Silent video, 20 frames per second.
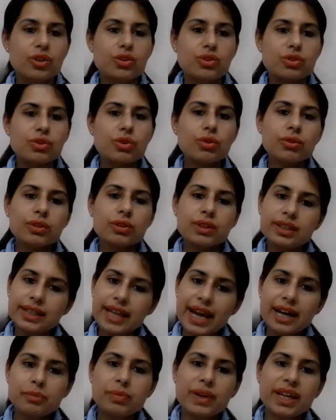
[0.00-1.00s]
So
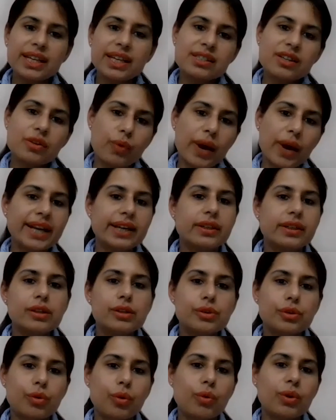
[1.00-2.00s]
that plays a
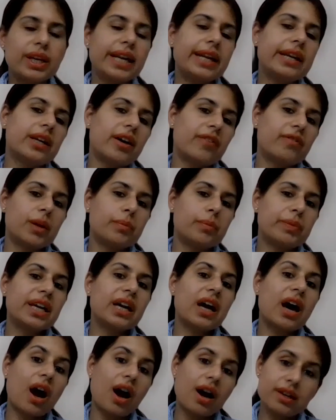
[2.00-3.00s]
vital role in
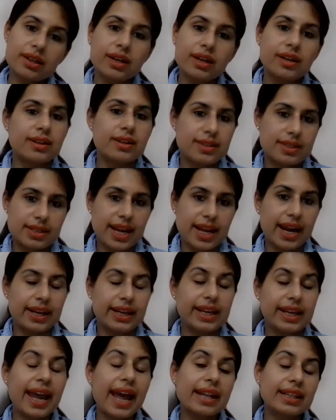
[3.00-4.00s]
developing our understanding.